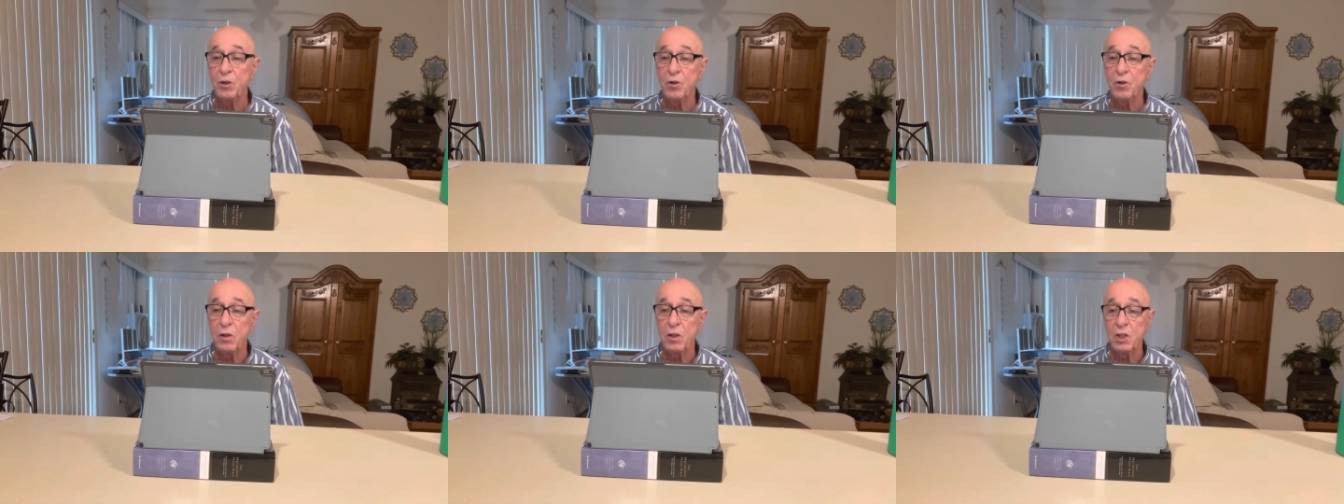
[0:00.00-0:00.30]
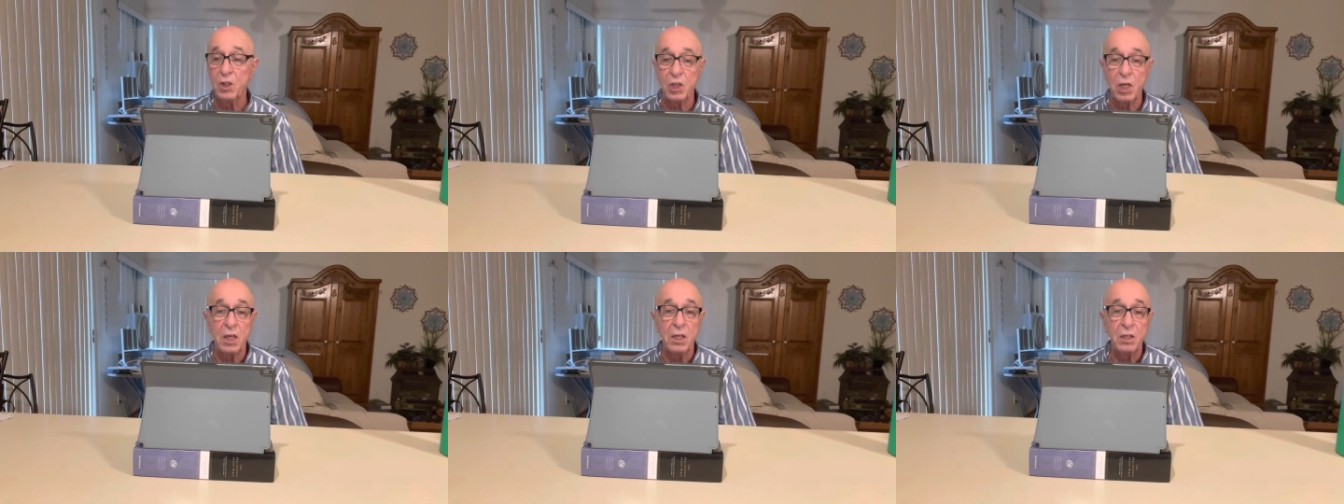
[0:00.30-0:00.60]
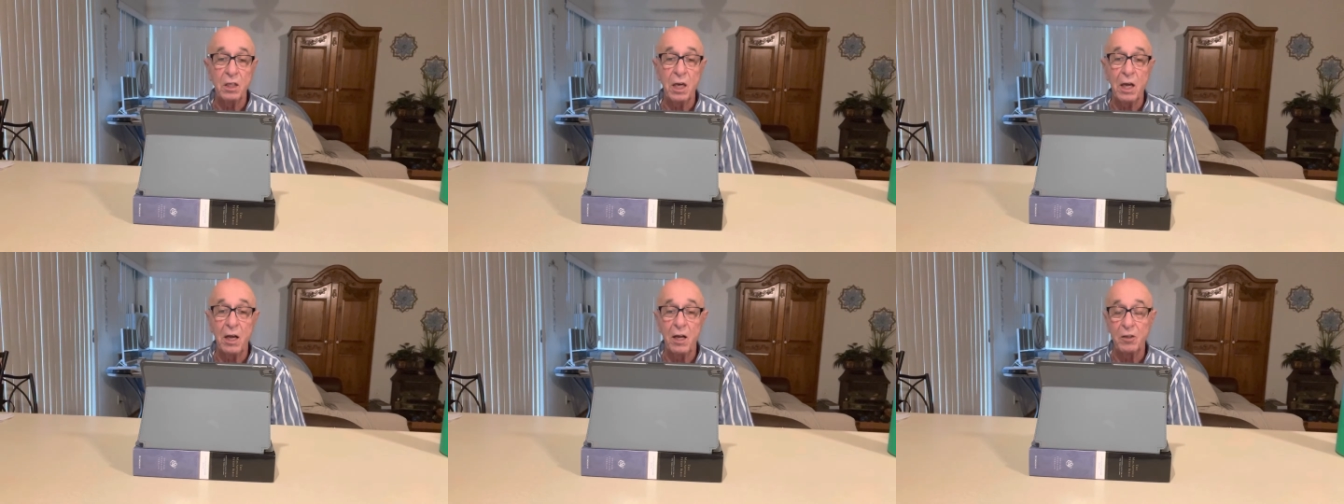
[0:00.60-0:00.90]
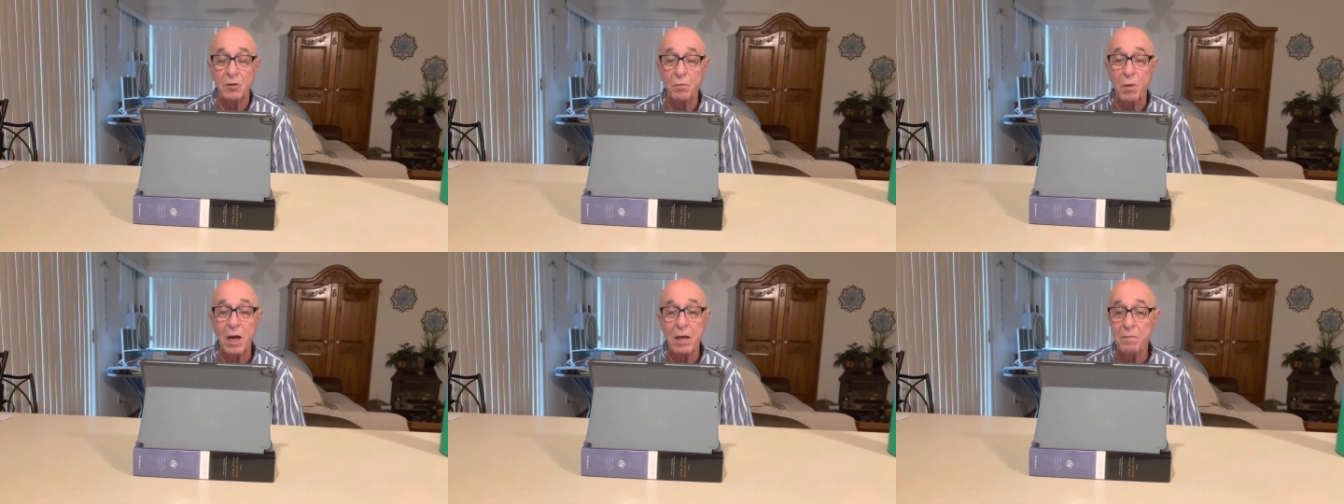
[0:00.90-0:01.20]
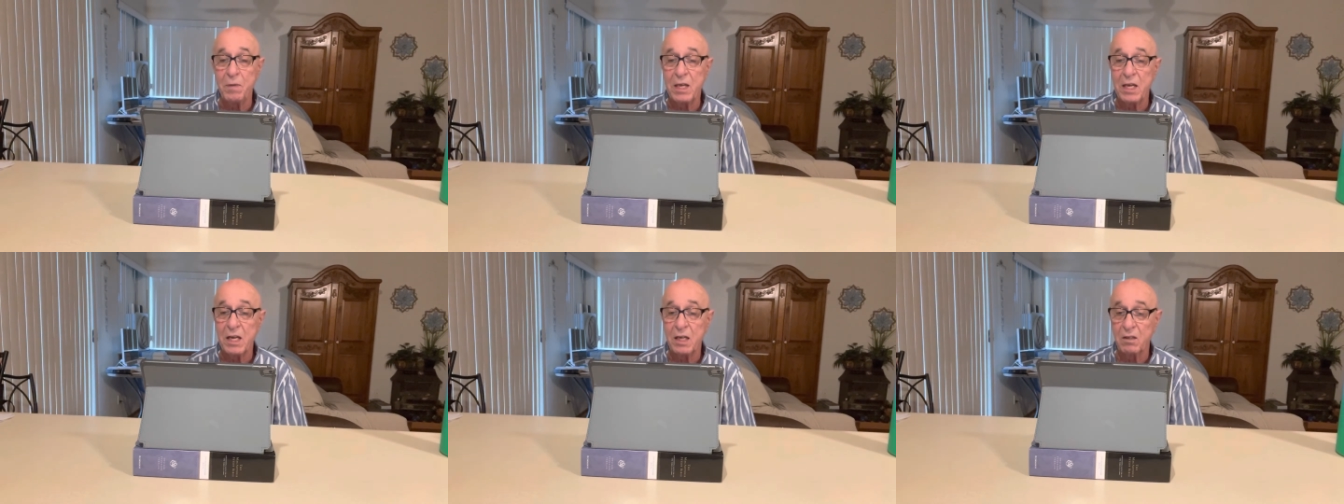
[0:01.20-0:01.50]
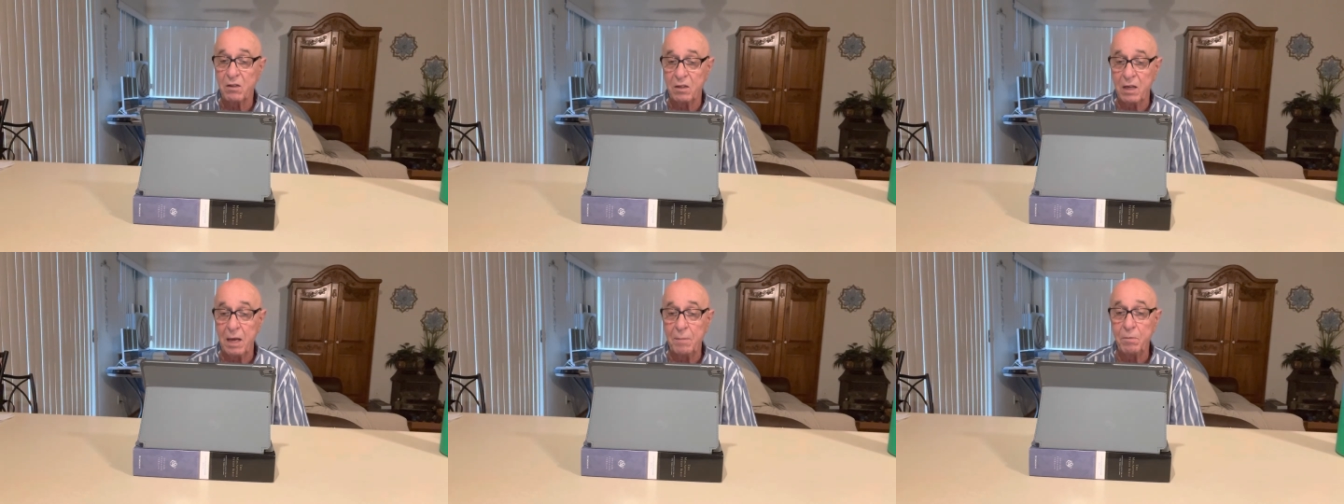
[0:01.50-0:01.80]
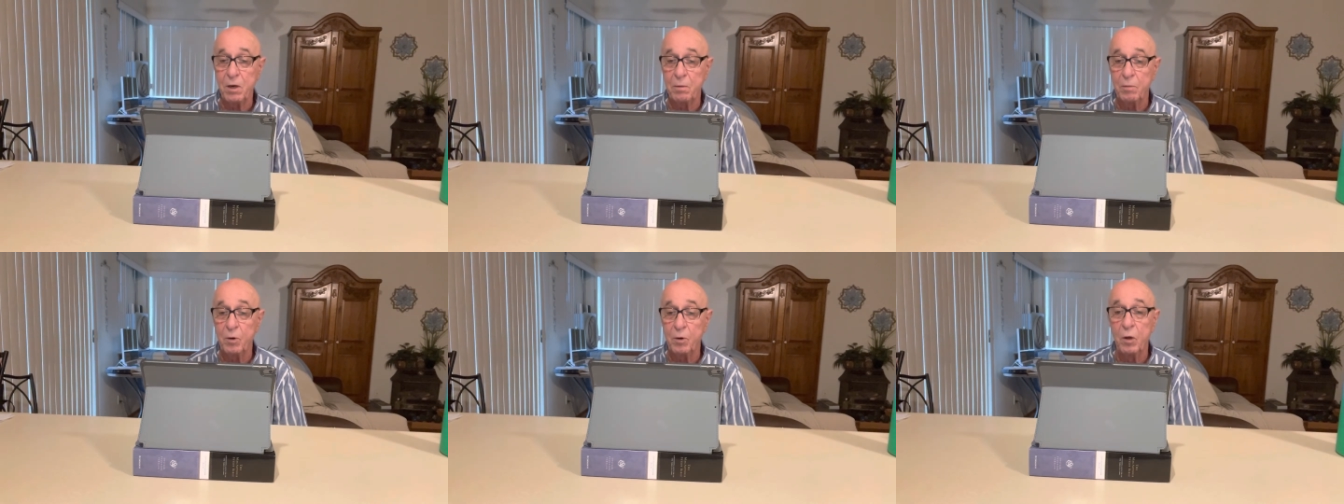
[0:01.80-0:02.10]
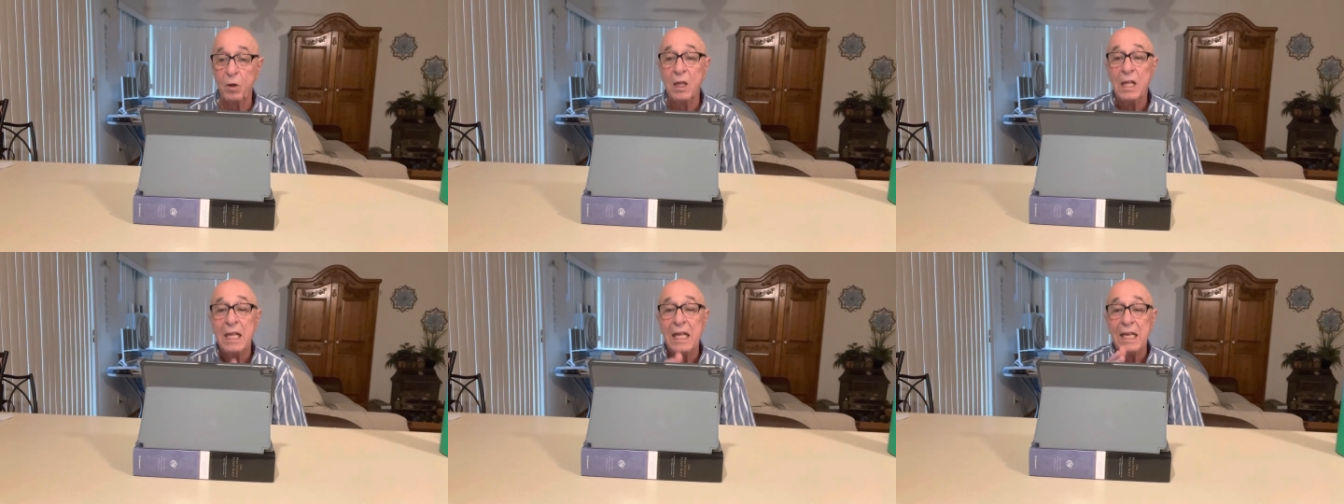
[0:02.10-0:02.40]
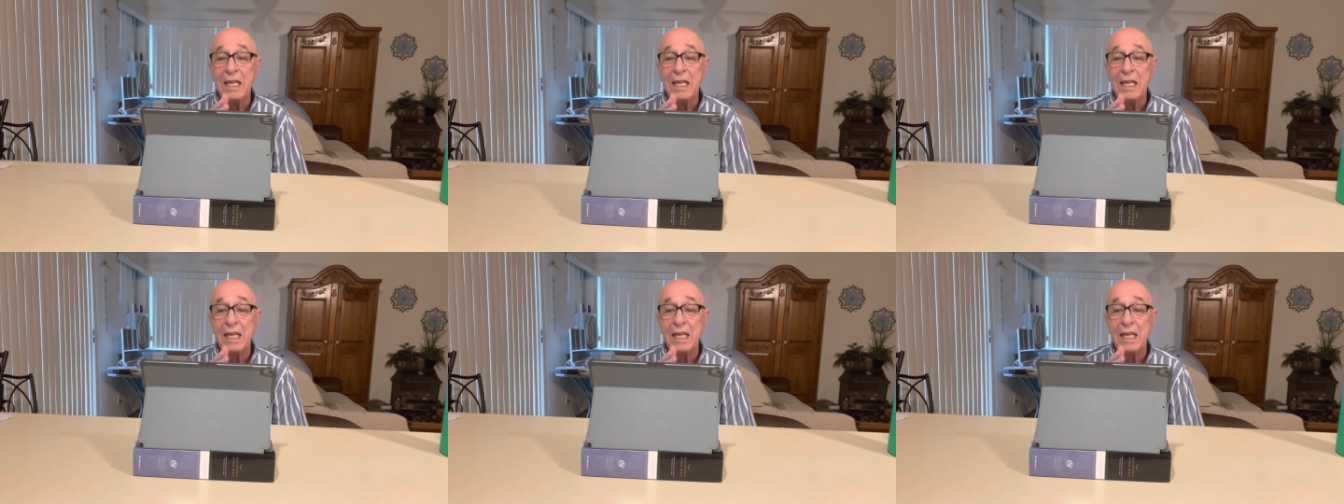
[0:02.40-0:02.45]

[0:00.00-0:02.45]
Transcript: to the Gentiles might be acceptable,